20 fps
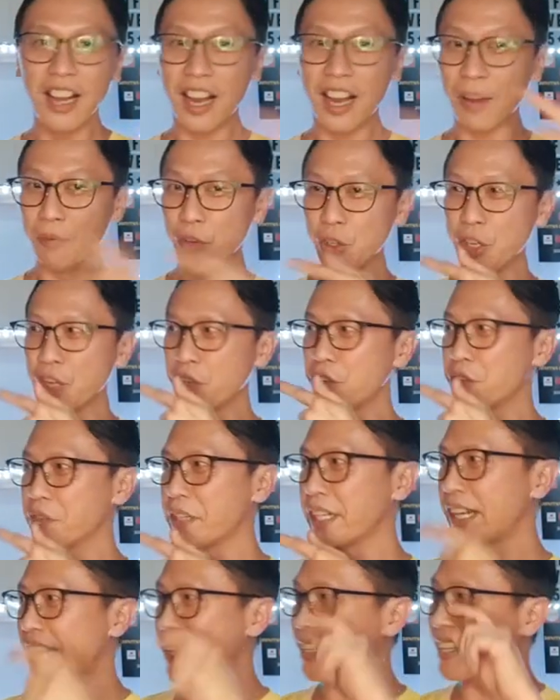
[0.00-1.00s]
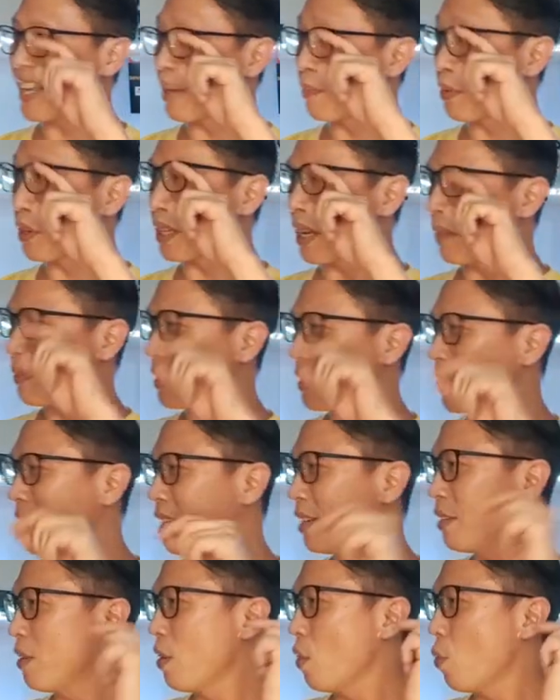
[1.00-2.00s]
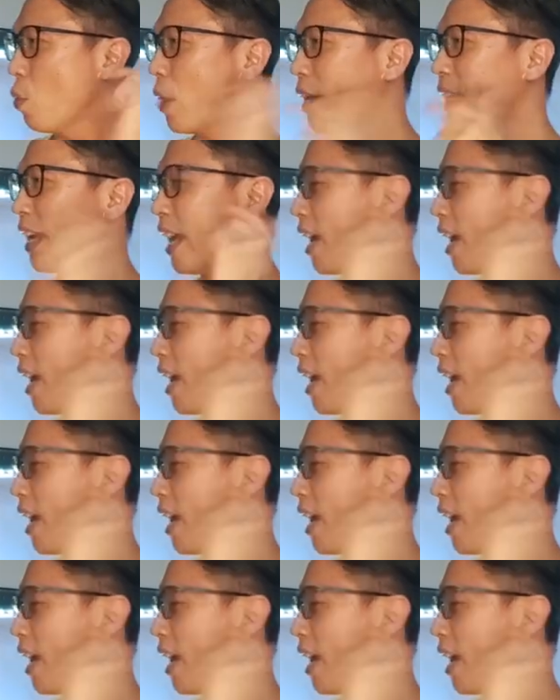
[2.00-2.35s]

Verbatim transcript: I'm looking over that side because I'm seeing what